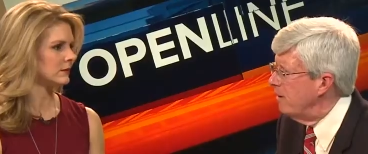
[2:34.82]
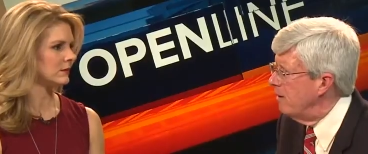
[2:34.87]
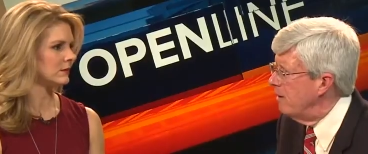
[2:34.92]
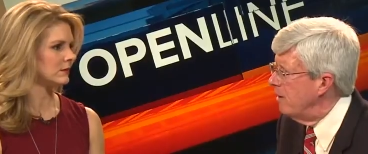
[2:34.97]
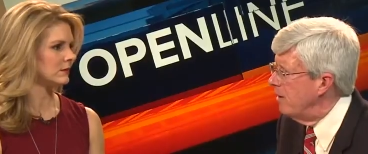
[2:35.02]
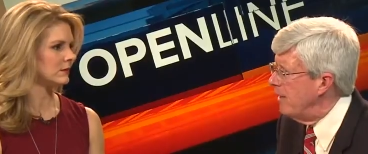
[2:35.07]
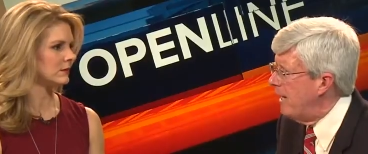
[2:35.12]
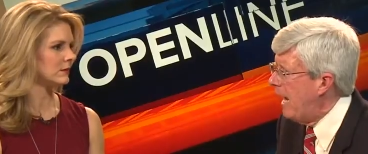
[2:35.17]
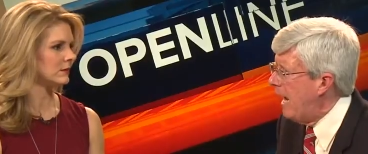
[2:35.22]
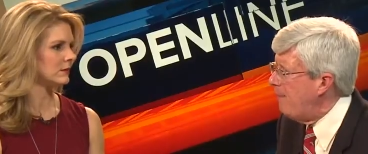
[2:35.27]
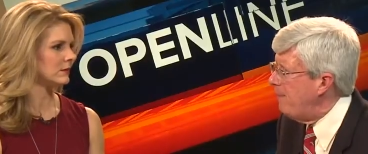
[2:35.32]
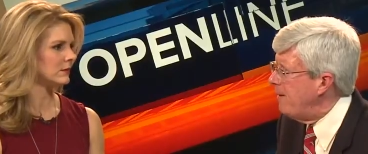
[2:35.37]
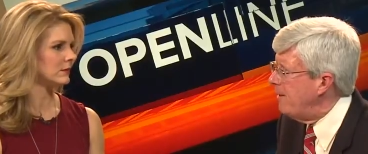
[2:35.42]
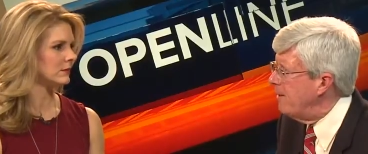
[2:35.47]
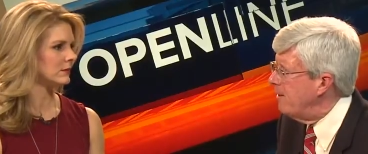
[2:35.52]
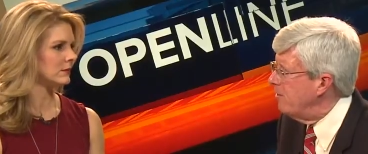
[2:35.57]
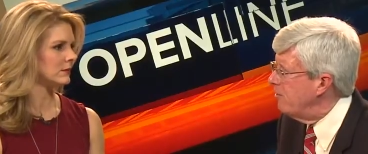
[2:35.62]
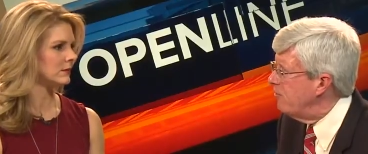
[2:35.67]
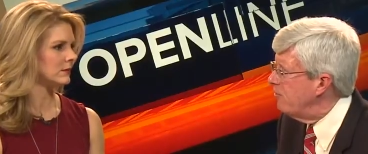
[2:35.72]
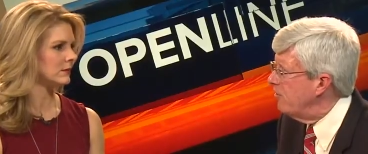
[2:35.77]
Speaker 1: uh,
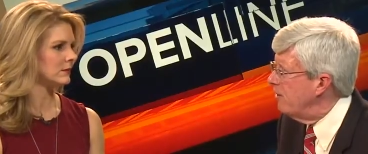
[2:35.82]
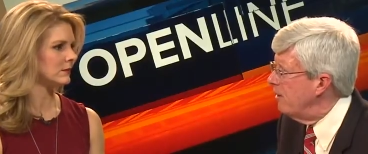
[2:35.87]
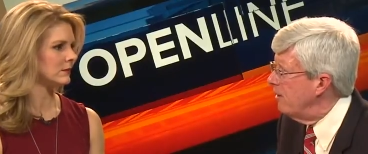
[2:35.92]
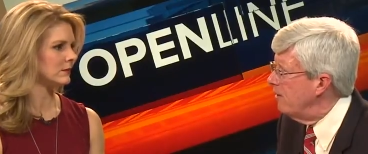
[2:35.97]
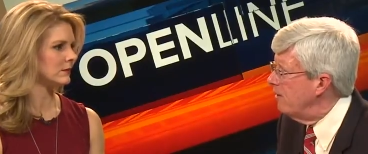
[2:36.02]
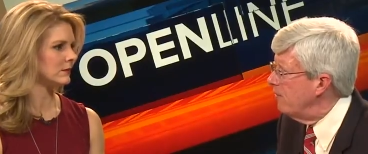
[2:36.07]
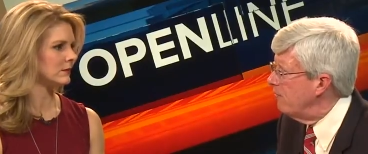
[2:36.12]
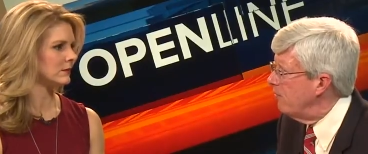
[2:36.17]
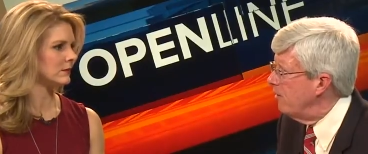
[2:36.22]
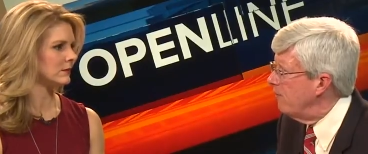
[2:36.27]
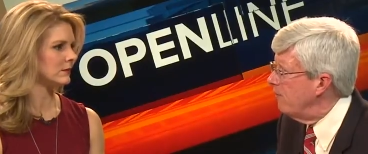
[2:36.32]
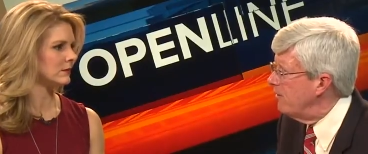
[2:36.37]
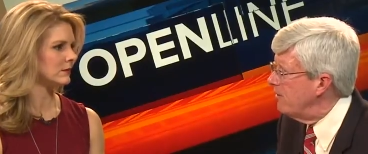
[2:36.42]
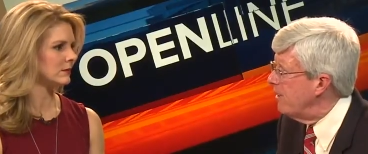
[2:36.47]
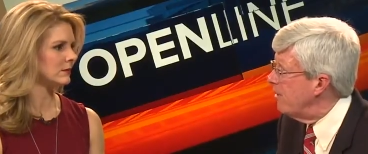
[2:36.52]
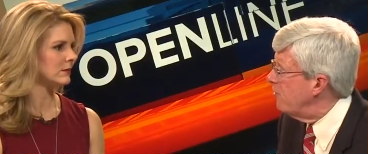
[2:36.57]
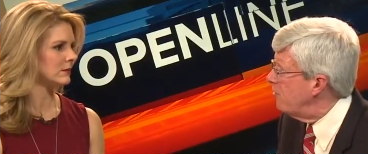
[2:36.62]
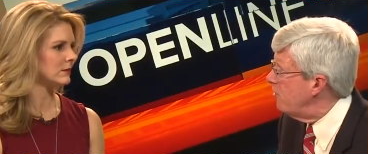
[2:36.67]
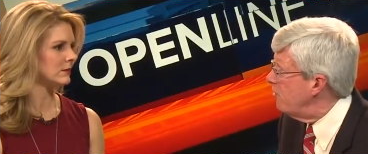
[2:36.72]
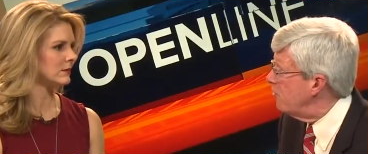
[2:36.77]
unhappiness uh, from the
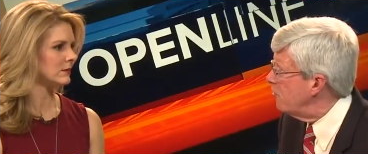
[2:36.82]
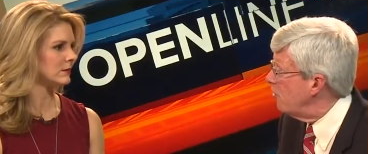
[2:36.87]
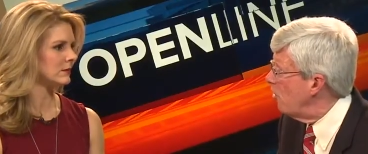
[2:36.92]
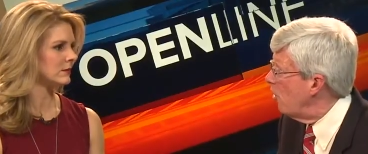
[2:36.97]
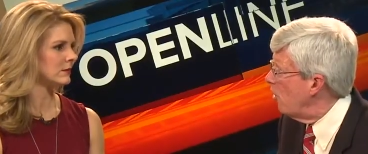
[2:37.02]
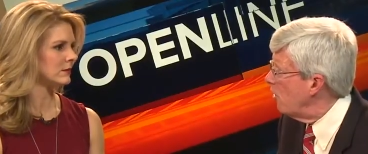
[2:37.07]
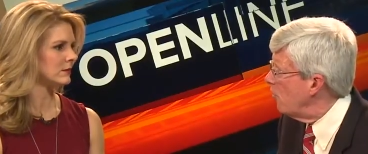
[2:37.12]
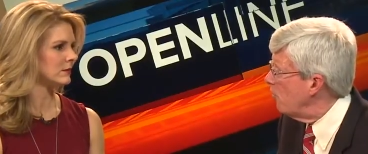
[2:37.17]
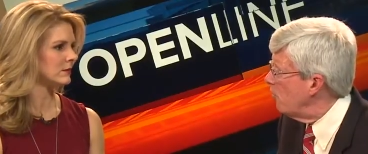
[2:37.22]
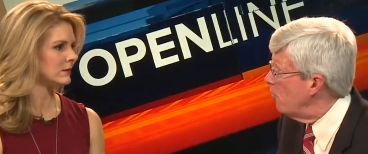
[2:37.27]
Tennessee Star